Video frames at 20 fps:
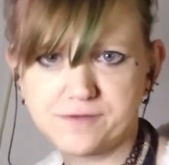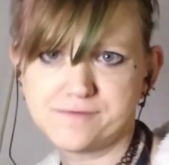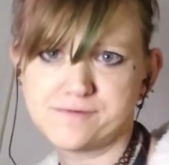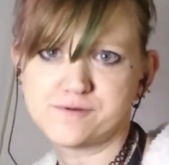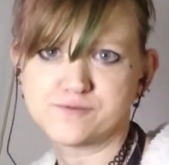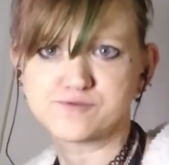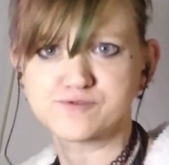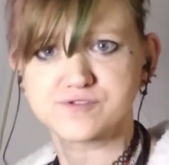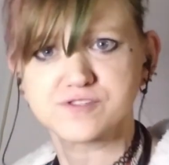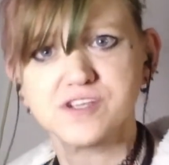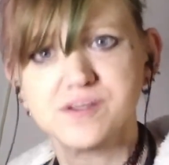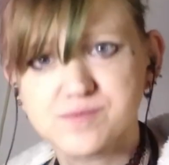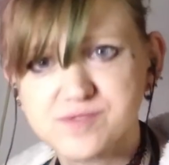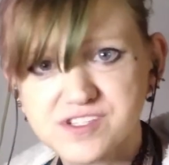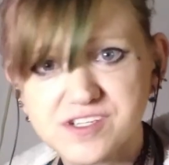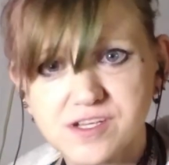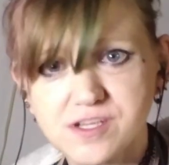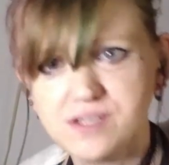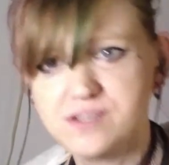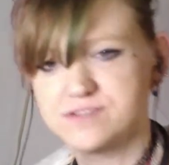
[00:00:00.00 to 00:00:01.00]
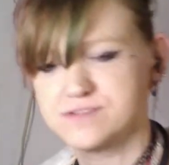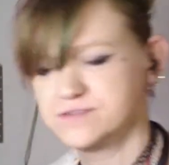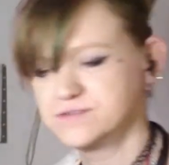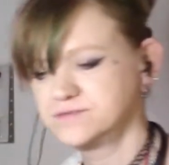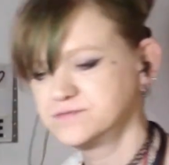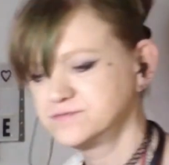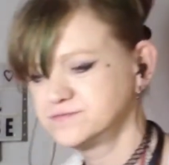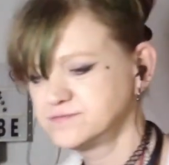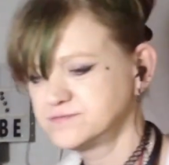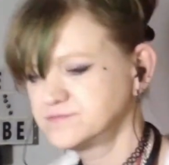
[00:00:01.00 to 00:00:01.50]
Gyp shit.
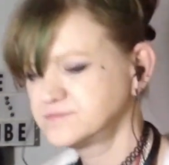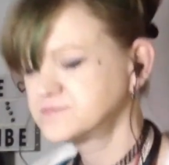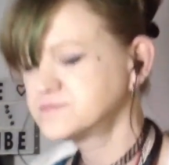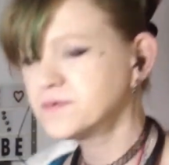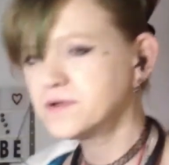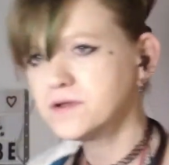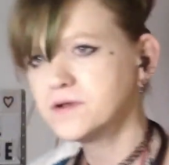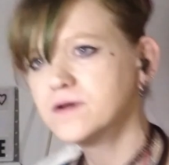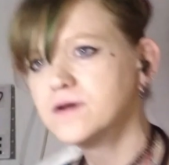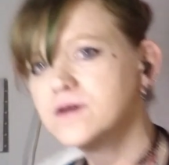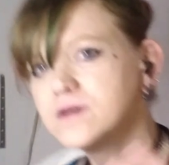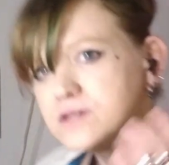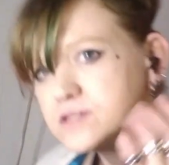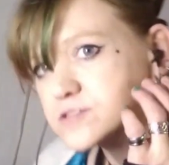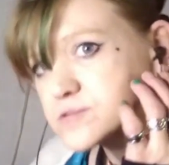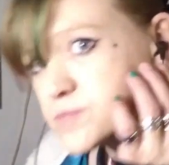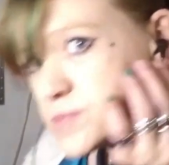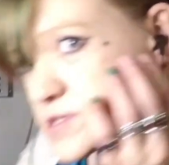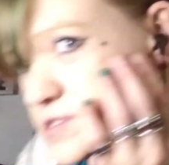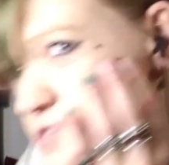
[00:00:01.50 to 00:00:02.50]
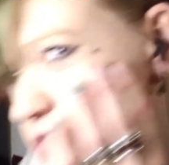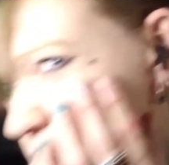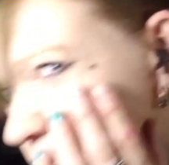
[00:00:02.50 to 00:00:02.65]
Is my star